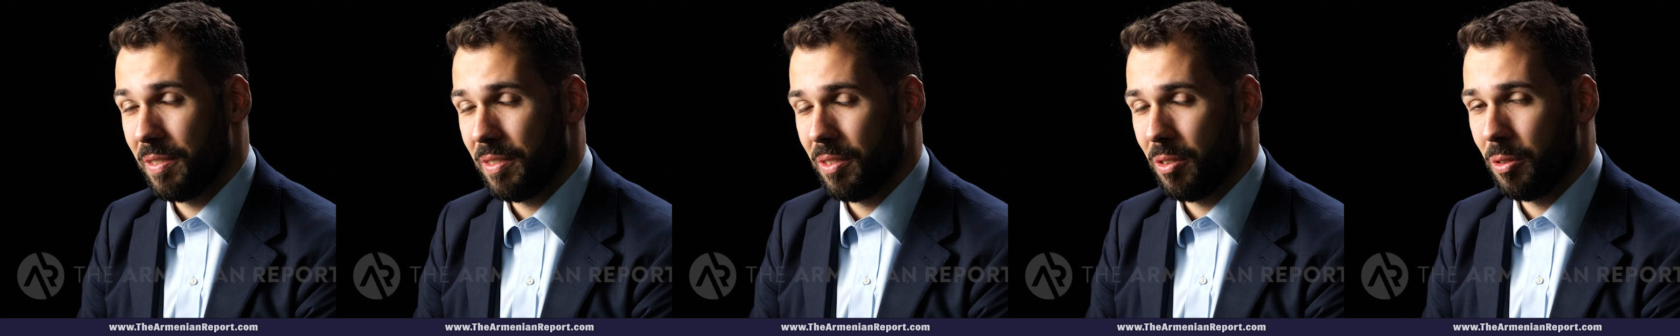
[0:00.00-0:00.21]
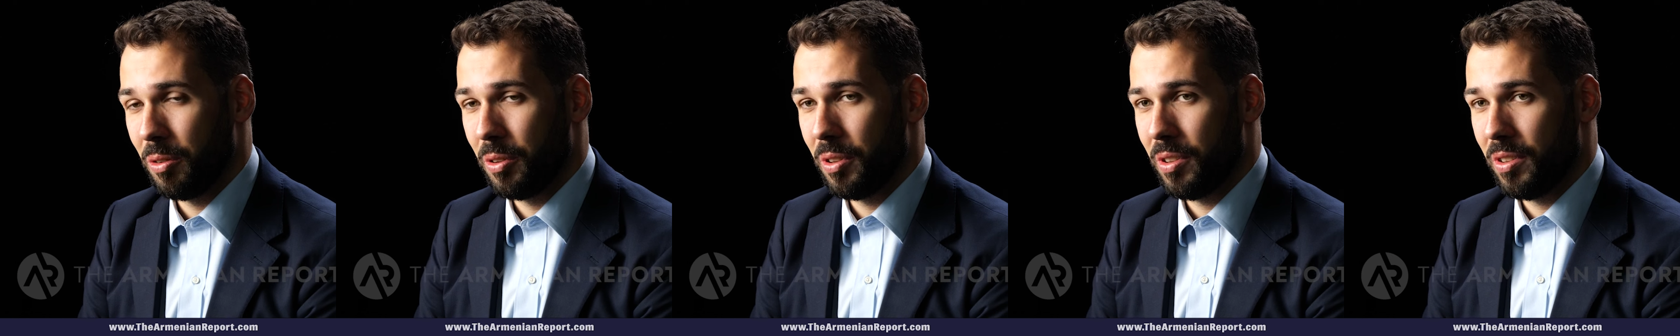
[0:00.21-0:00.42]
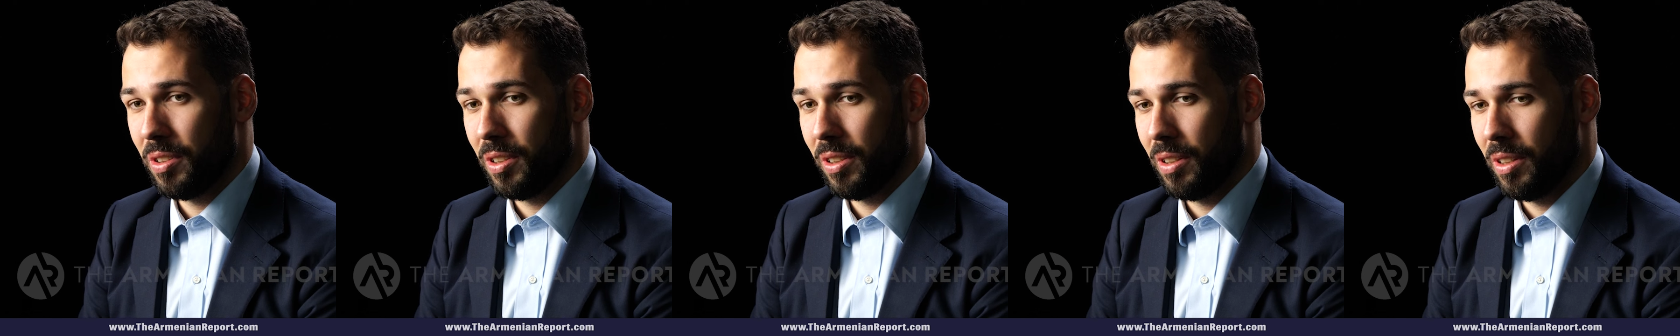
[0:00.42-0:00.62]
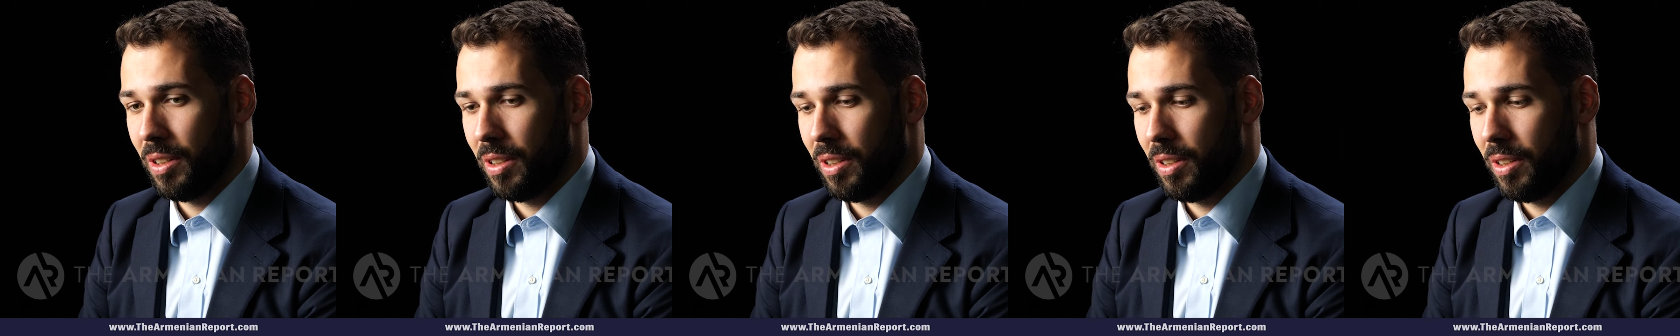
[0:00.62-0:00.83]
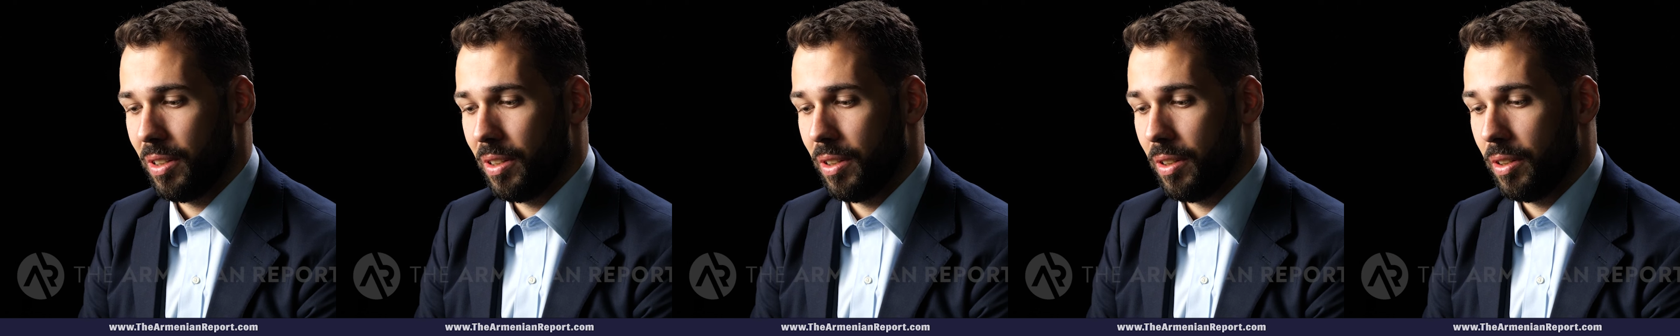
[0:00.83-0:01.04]
all
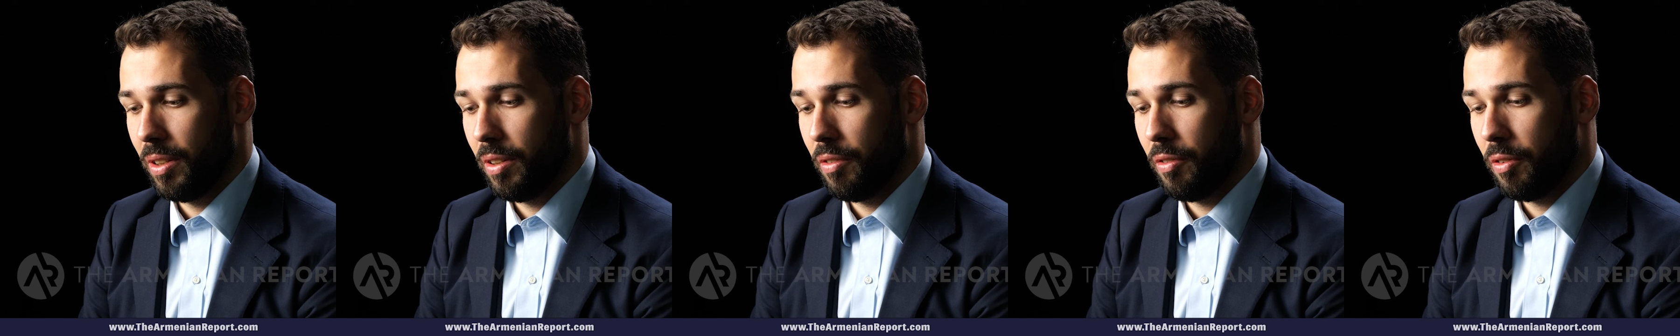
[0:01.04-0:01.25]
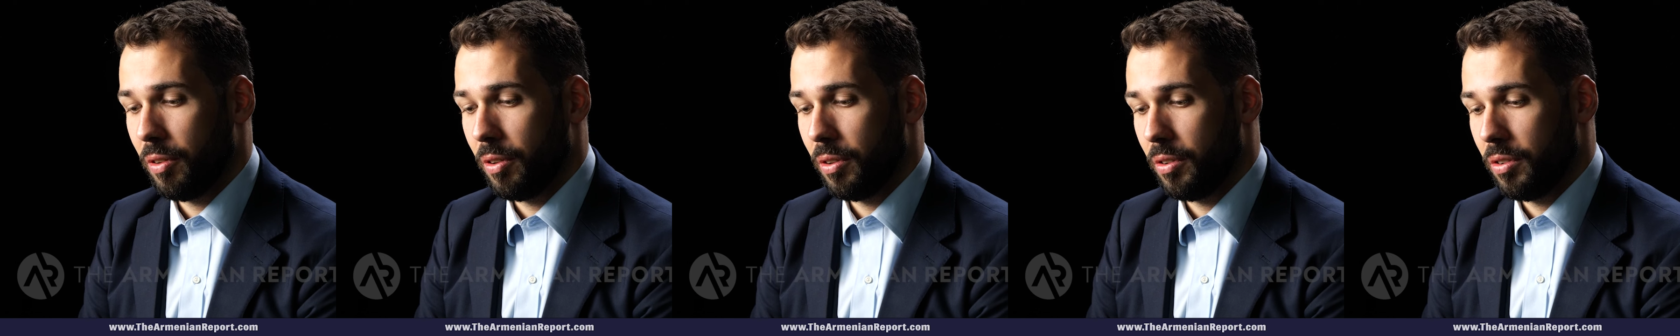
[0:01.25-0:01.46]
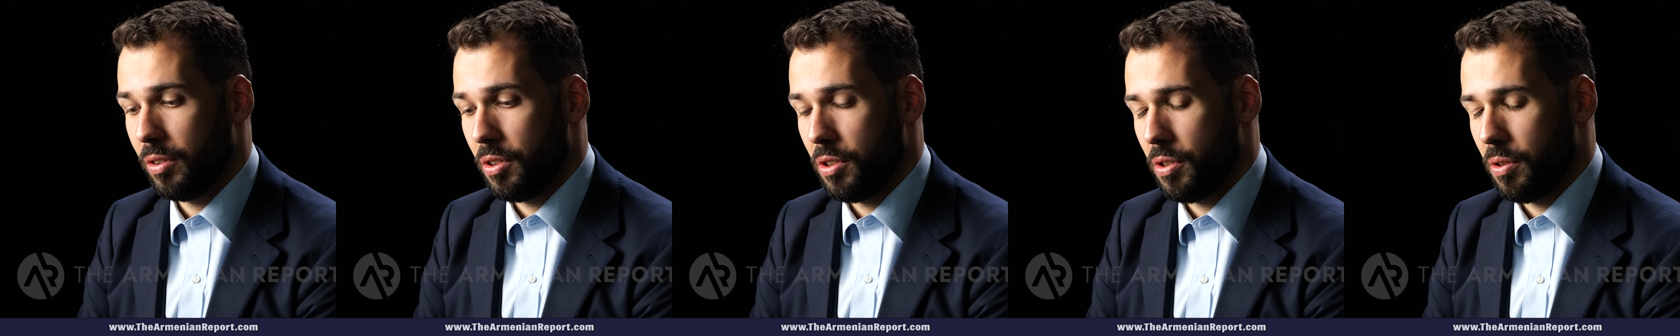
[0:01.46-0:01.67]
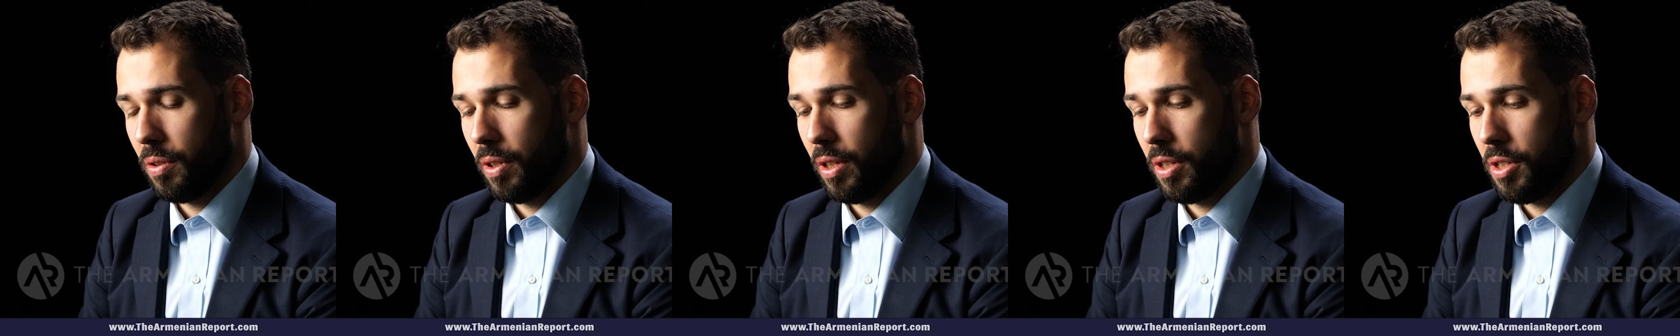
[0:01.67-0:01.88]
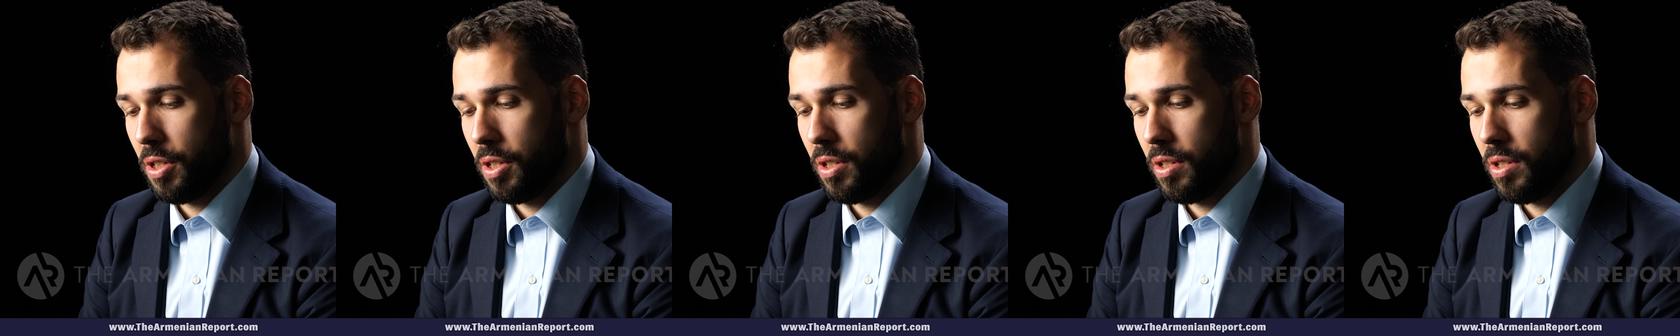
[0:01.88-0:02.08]
the difficult
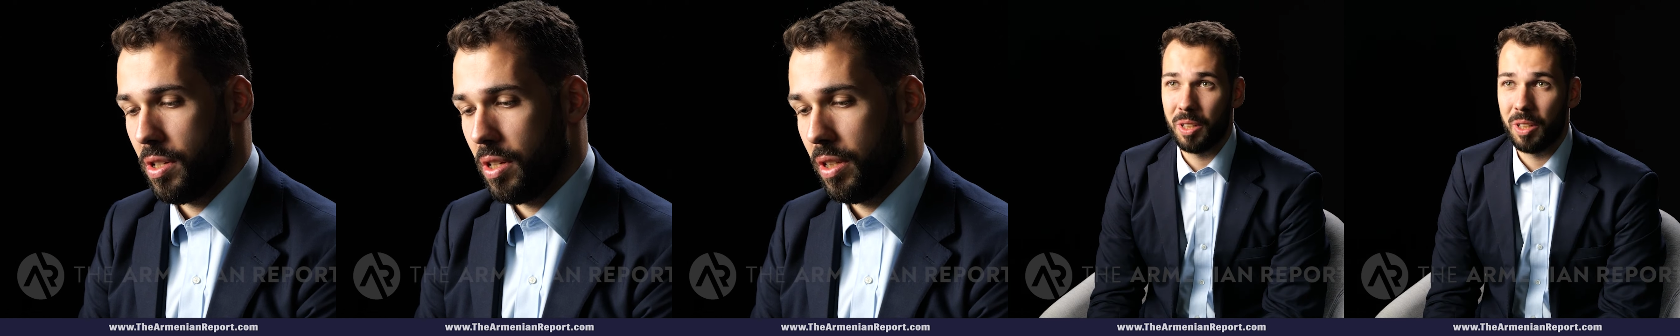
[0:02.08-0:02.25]
situations.